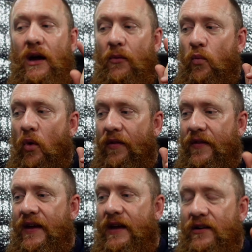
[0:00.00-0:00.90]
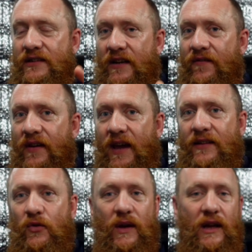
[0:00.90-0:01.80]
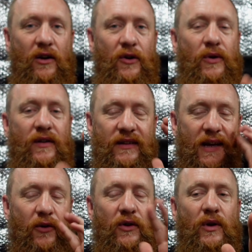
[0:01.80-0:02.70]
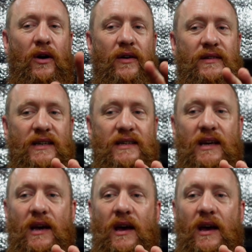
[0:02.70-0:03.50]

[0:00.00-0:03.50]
One thing I did forget to include and tell you guys is